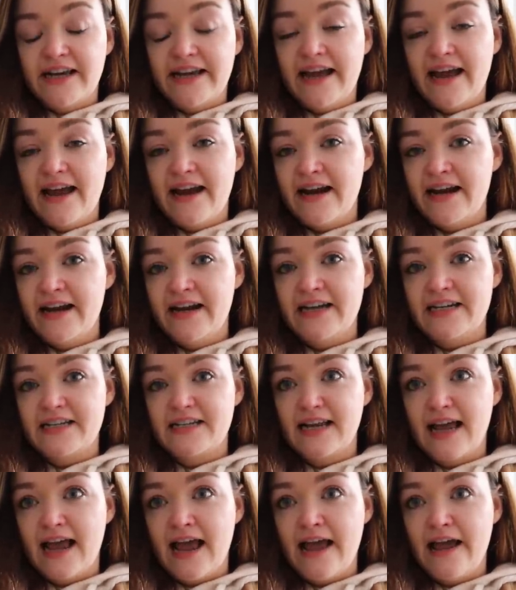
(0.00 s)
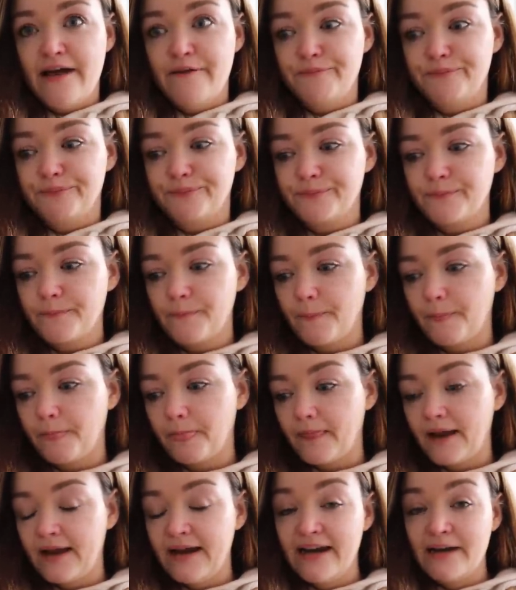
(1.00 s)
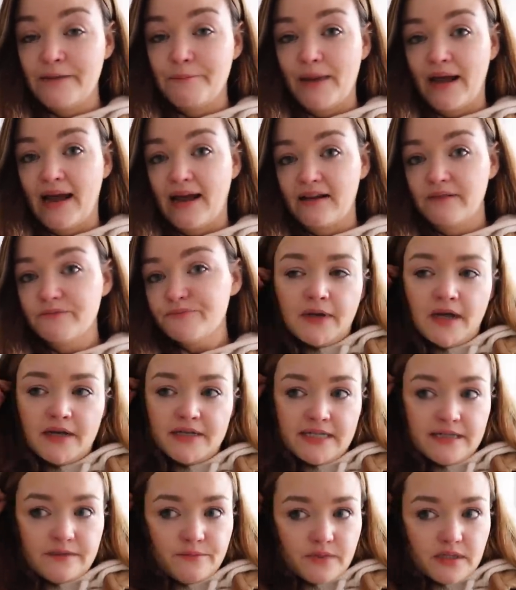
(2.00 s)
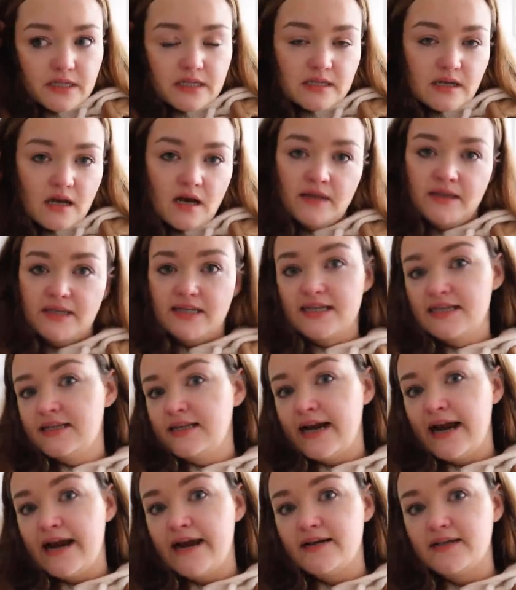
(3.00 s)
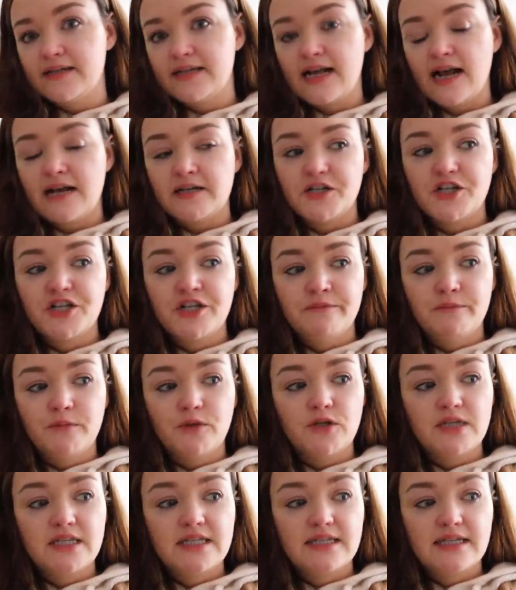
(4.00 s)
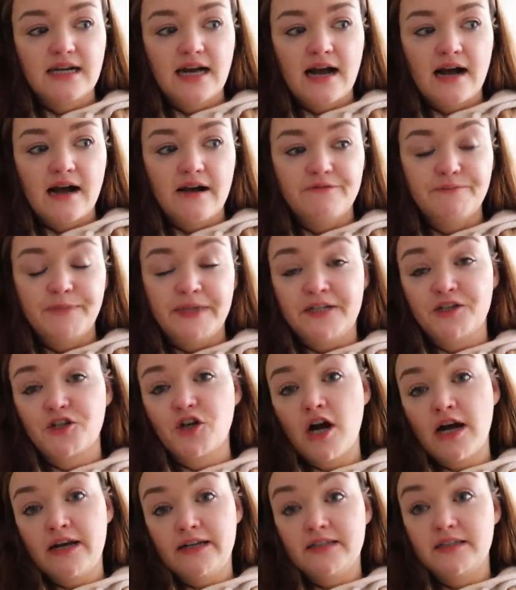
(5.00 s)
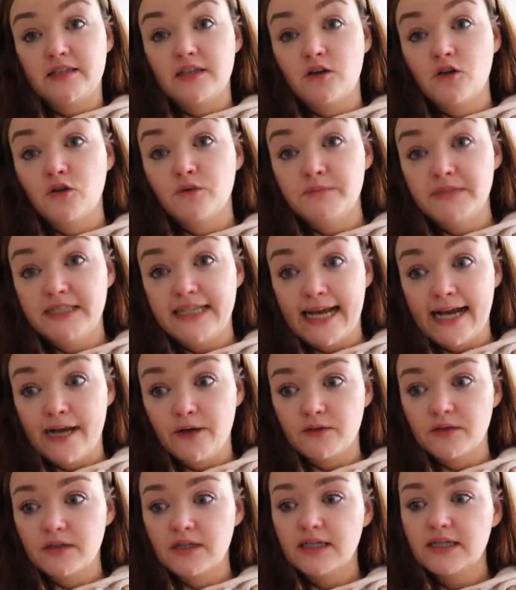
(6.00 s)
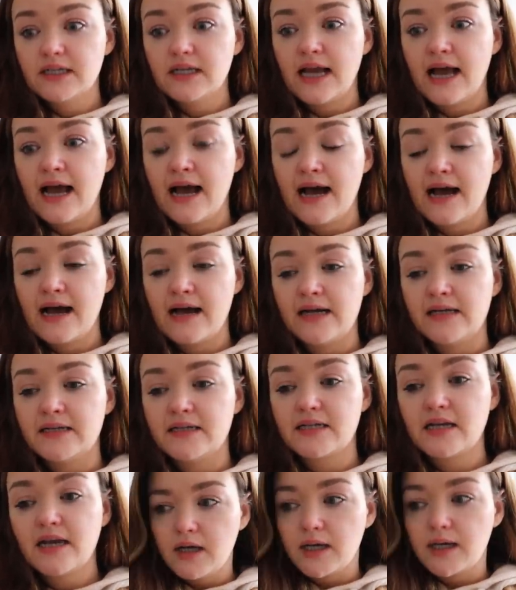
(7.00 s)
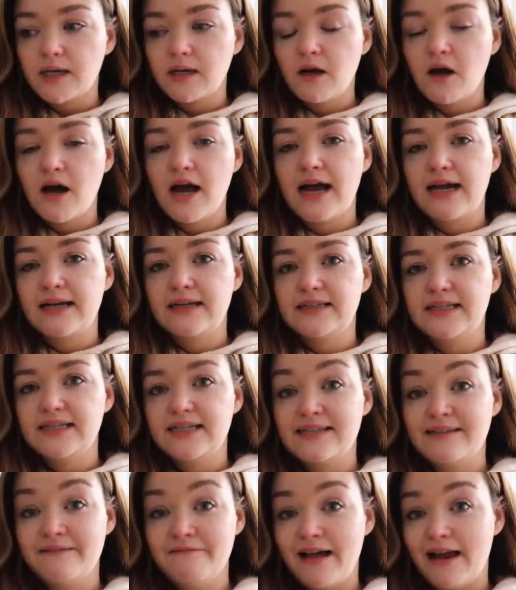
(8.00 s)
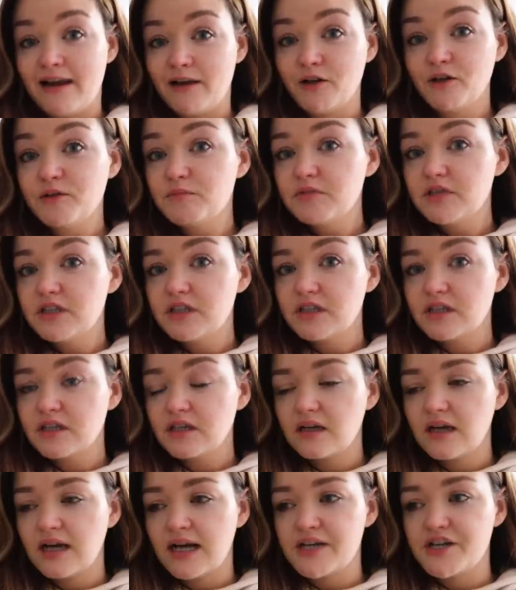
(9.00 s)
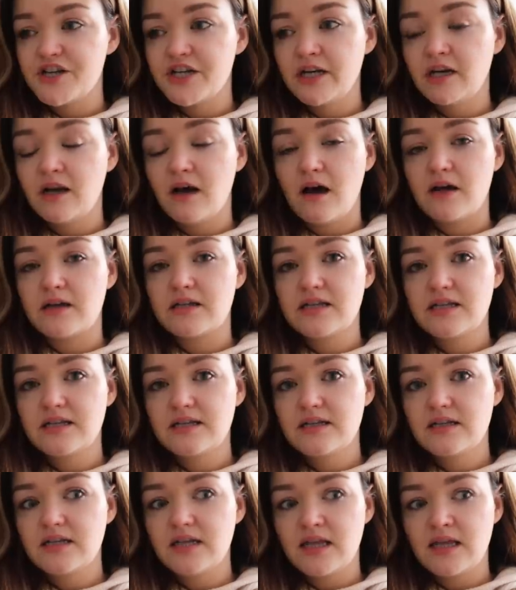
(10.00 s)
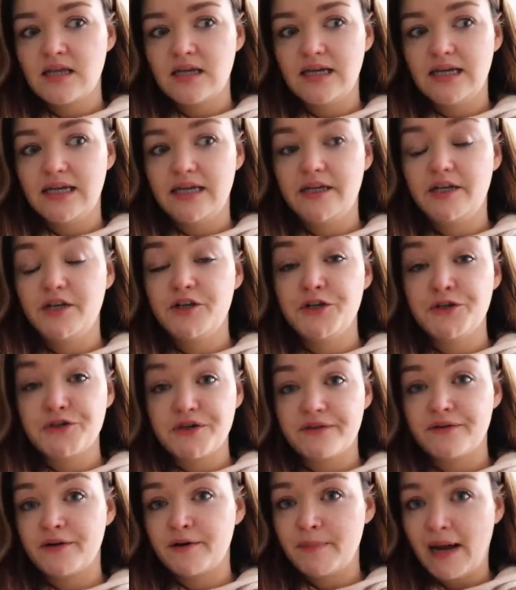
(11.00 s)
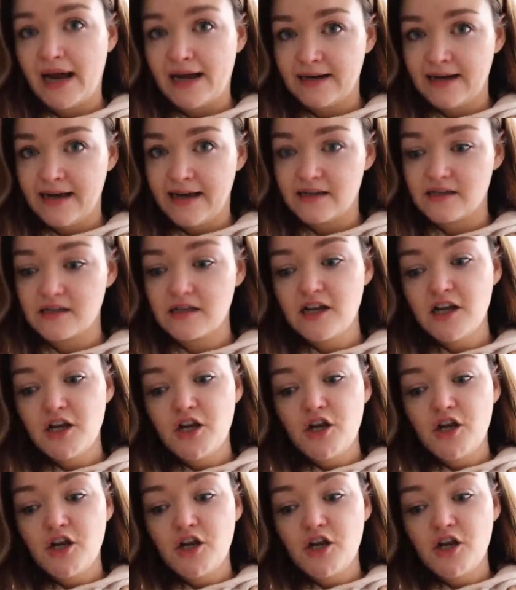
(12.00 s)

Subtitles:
heard a bang. Blondie was on the stairs and she must have been trying to come down. And a claw had developed and she lost the use of her back legs.